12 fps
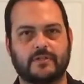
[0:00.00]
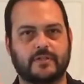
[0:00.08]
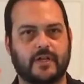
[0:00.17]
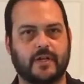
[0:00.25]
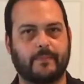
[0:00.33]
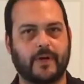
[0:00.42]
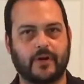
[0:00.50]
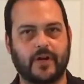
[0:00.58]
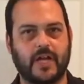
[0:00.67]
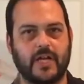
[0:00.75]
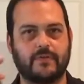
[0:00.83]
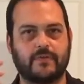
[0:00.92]
I've got a butter
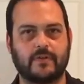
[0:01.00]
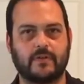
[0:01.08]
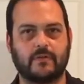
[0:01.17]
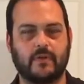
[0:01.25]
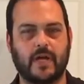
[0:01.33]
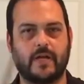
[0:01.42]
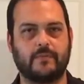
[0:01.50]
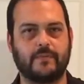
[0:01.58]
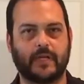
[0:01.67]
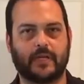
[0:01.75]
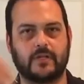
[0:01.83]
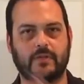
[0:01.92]
knife, right? I
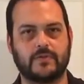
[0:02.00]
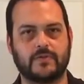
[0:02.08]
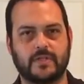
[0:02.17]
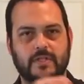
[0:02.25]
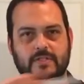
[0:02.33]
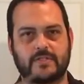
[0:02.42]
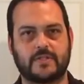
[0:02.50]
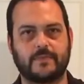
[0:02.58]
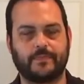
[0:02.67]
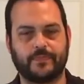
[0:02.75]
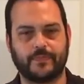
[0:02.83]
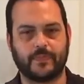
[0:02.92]
can use this
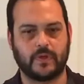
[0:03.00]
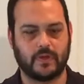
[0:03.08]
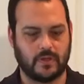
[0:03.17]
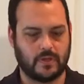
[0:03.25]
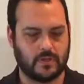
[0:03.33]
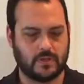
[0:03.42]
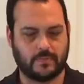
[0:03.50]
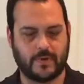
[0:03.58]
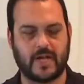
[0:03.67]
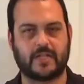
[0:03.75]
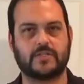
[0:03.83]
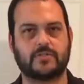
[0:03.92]
to
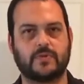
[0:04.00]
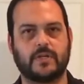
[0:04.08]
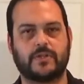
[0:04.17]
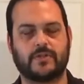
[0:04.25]
practice with.